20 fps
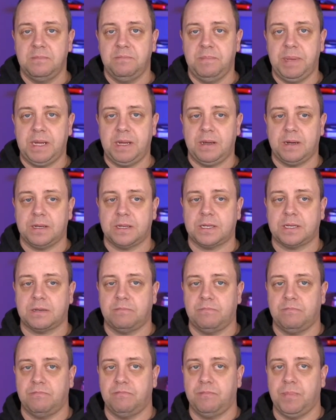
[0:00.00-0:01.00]
because
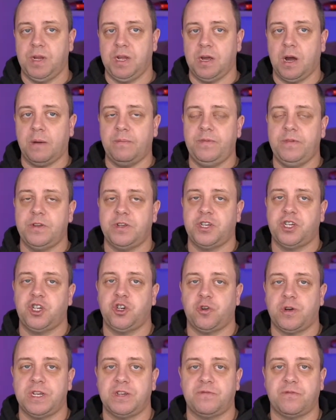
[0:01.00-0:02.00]
the obvious
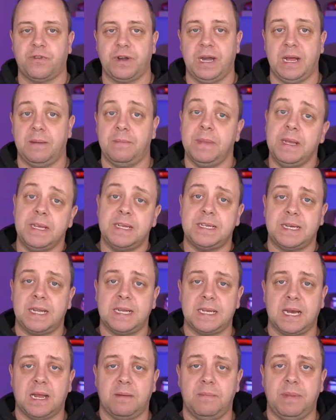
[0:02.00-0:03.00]
choice for them is Tesla,